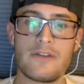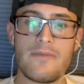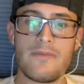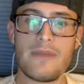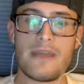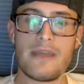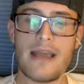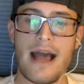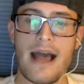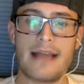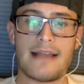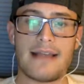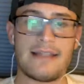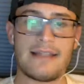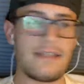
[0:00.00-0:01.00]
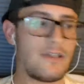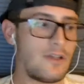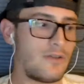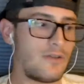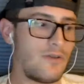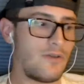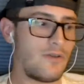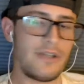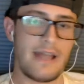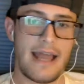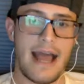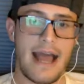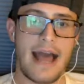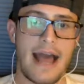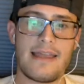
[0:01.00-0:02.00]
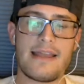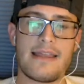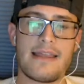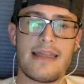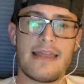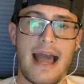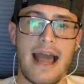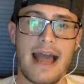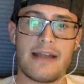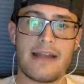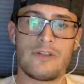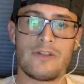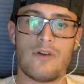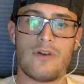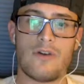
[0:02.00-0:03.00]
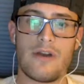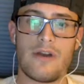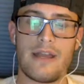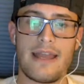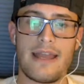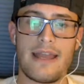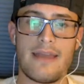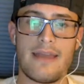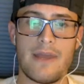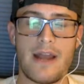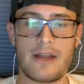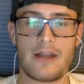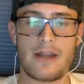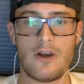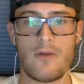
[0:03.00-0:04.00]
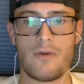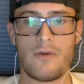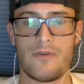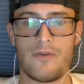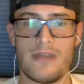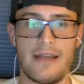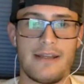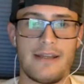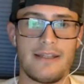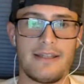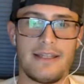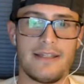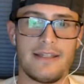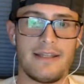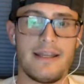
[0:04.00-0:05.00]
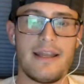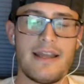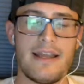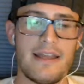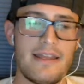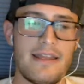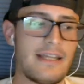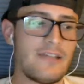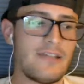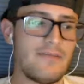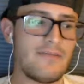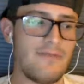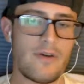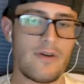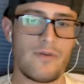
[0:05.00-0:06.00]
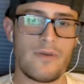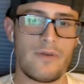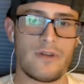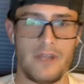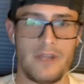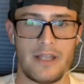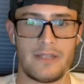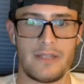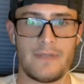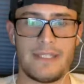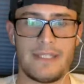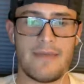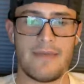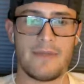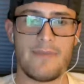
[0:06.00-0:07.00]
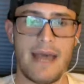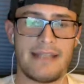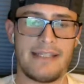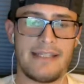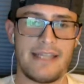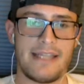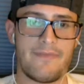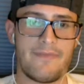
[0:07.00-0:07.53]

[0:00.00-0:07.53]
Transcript: be, I said this on Twitter today, I think that starting in mid-October through the end of the season, this has a very real chance to be Saban's best team.